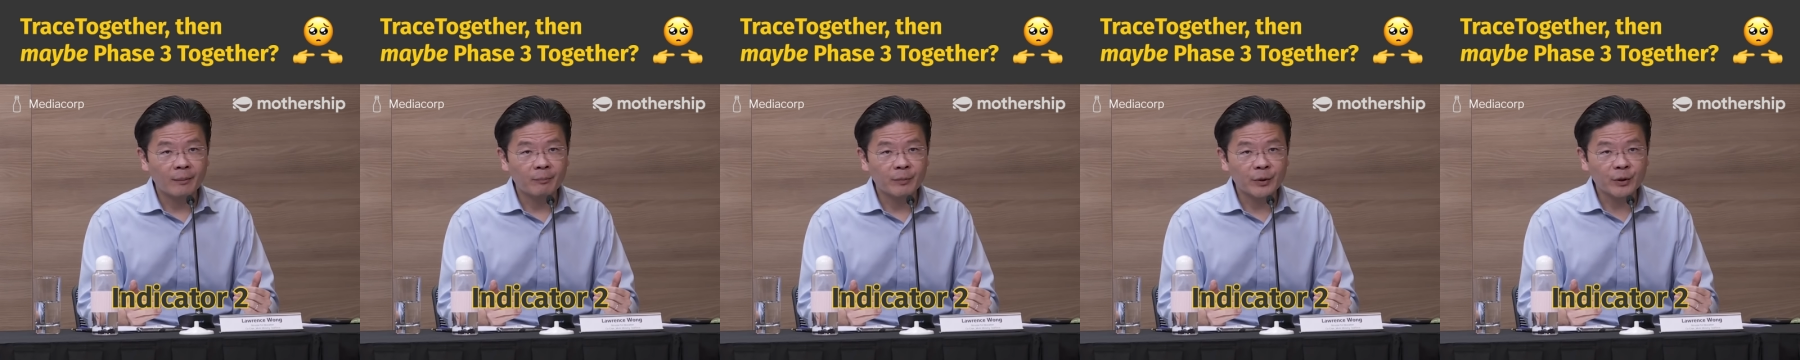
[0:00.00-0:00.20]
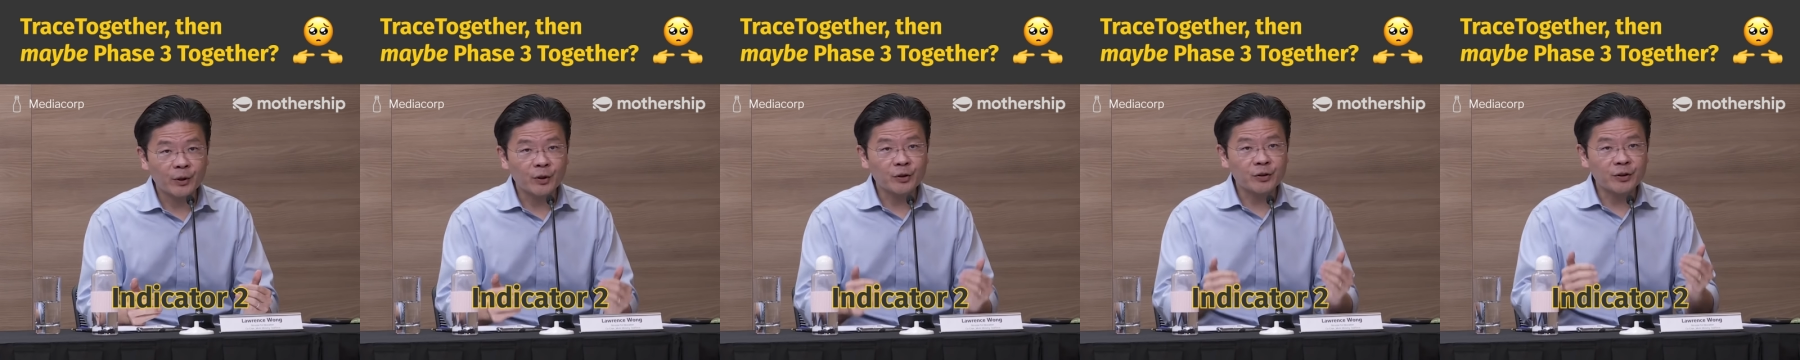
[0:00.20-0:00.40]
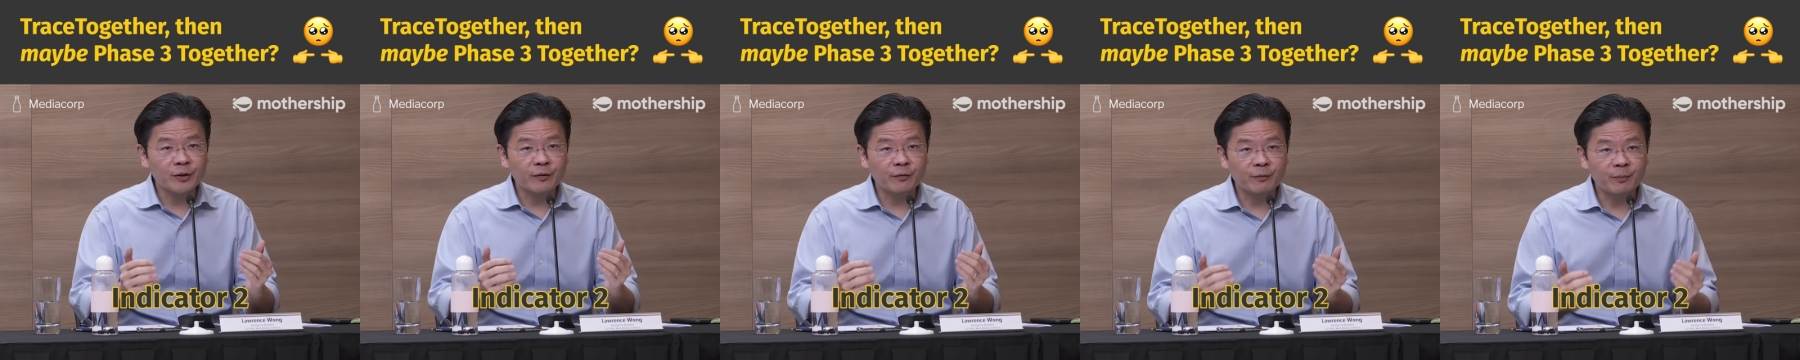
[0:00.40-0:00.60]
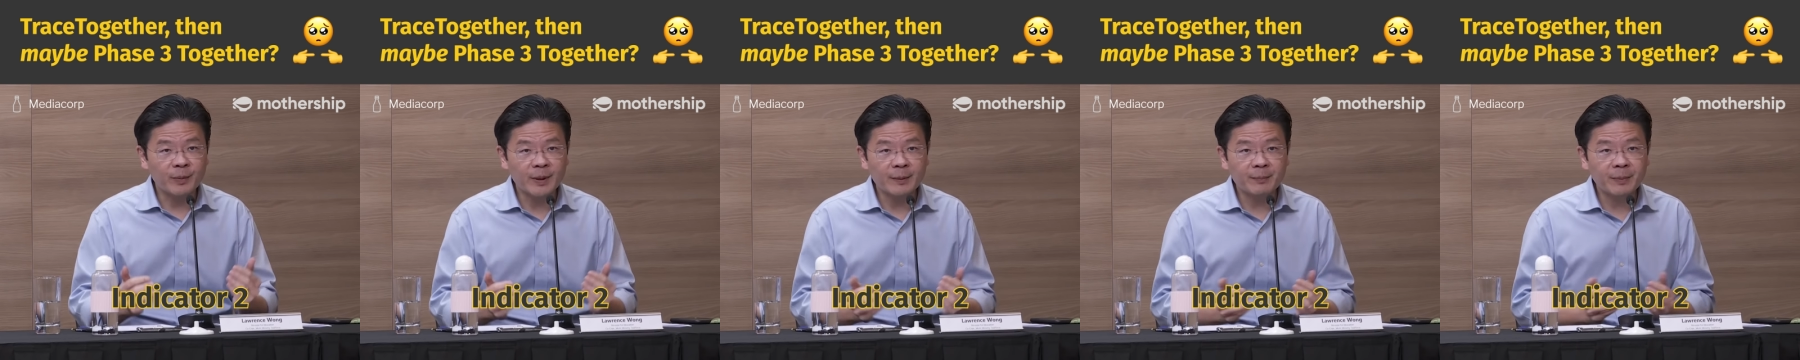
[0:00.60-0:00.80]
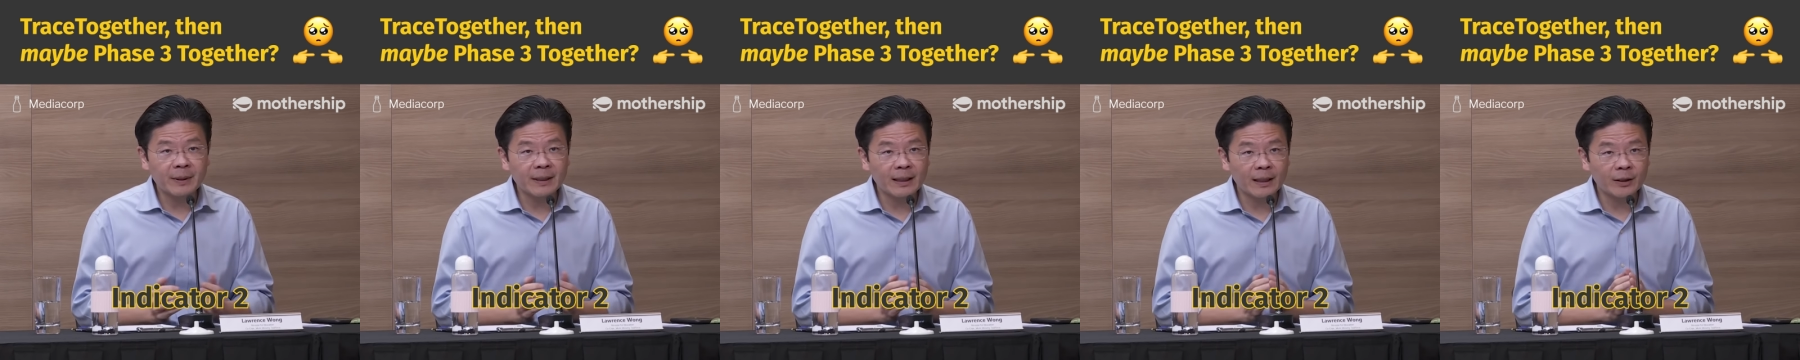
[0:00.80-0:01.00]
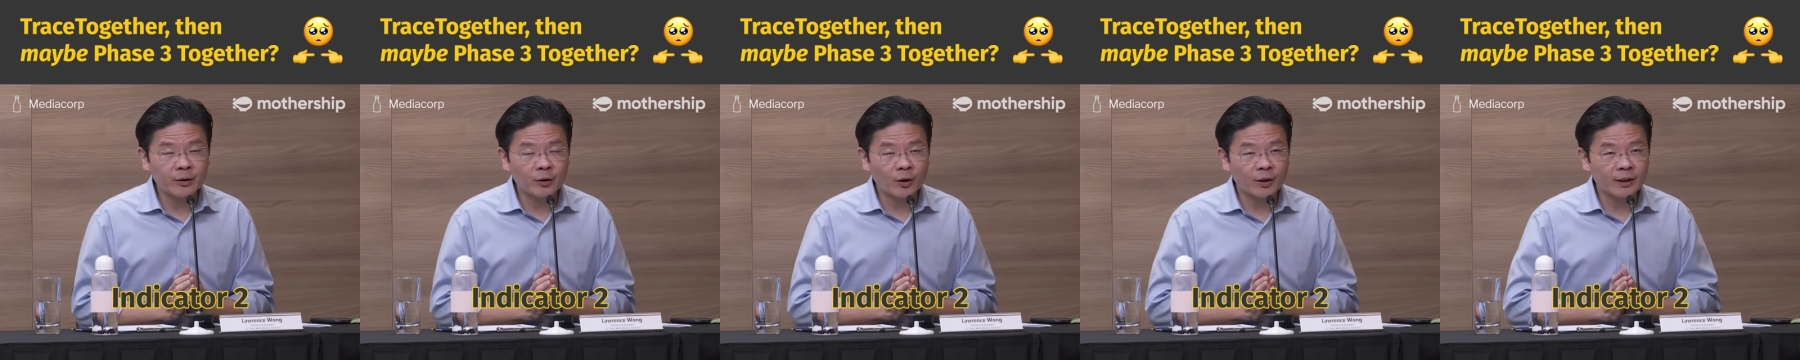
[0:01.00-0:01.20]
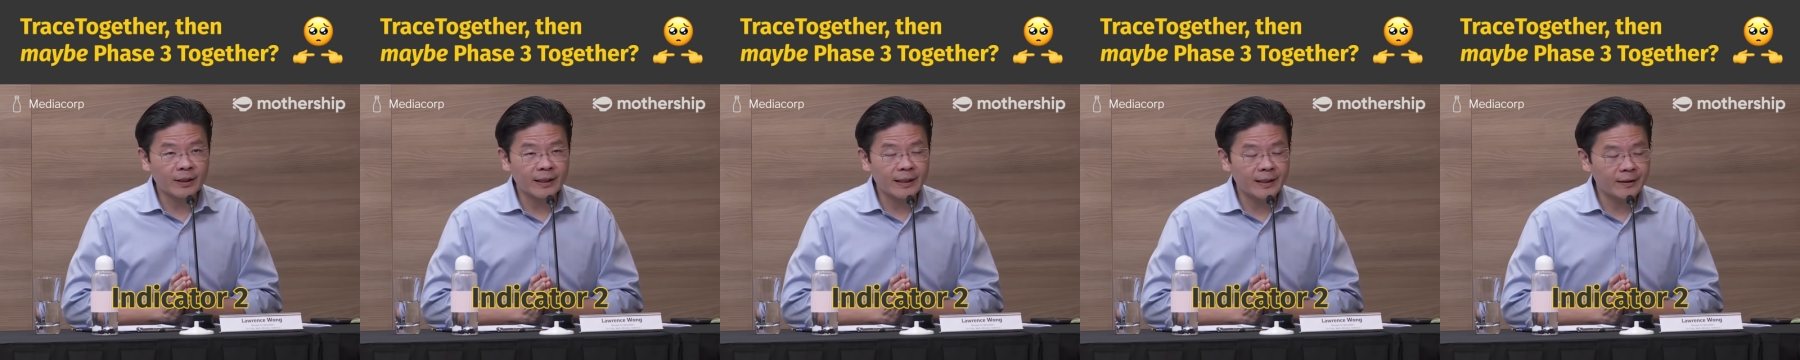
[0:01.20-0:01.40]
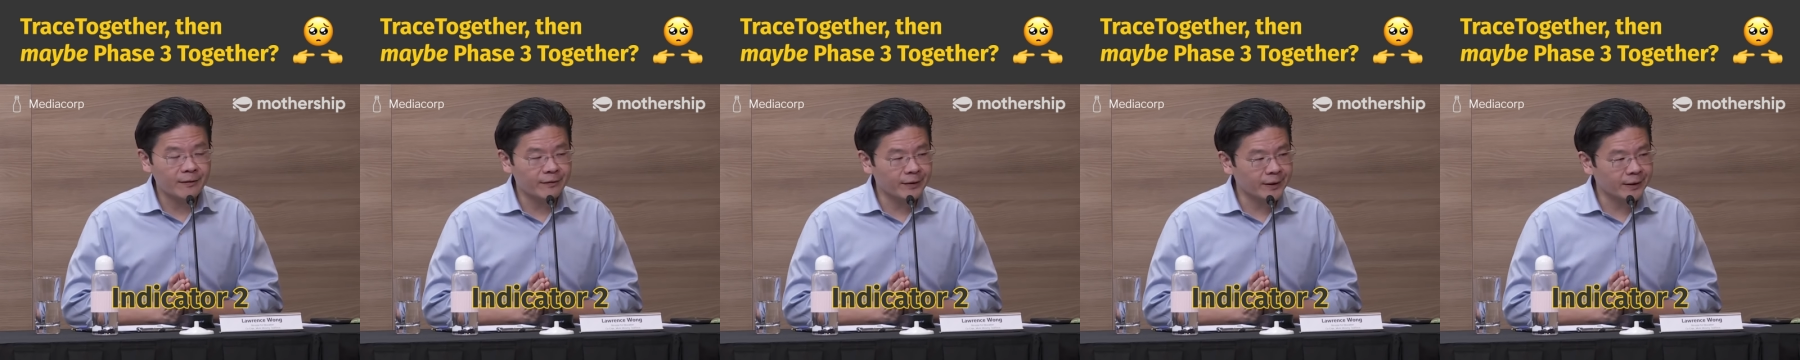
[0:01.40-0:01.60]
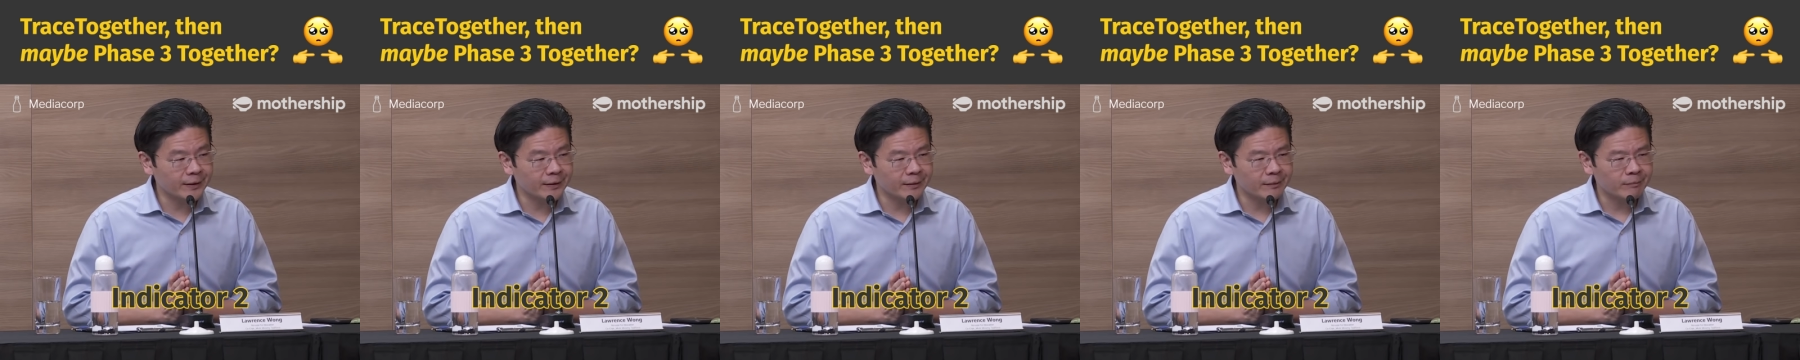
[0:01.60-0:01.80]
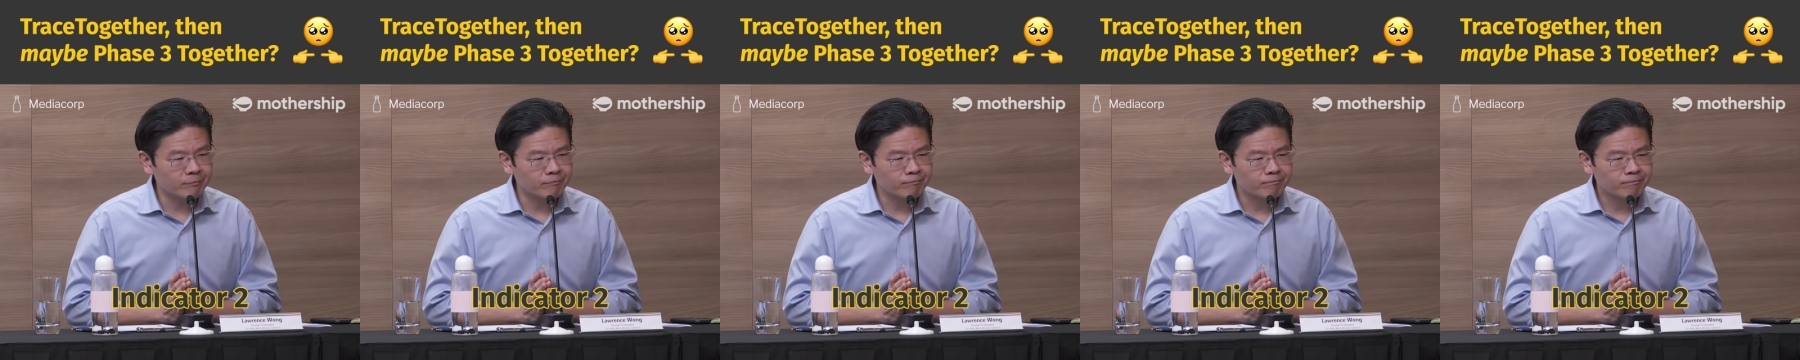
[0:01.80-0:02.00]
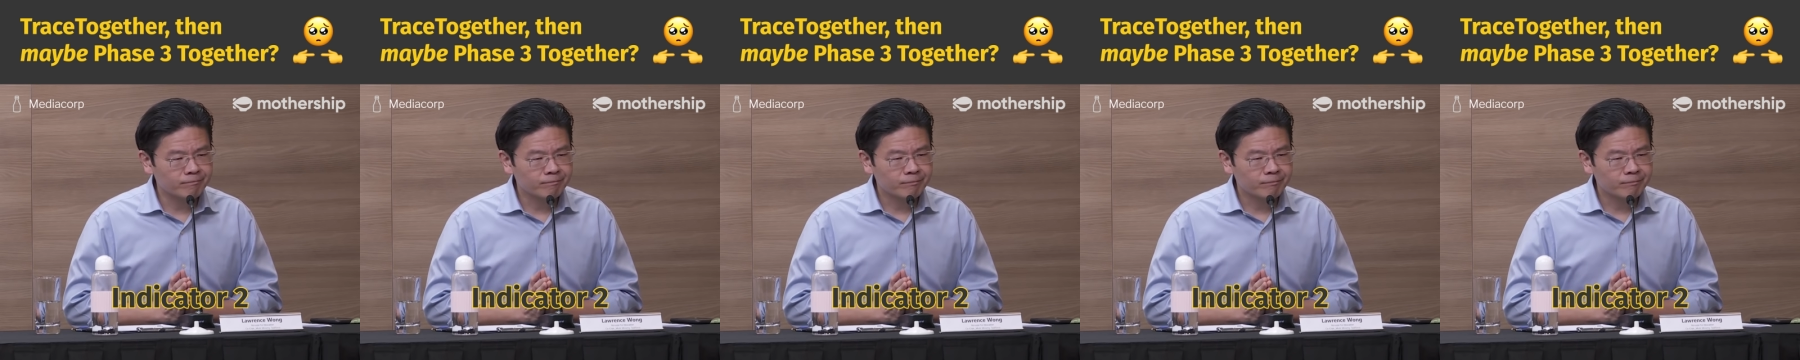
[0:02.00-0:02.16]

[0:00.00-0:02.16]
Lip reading: Because if people are not even,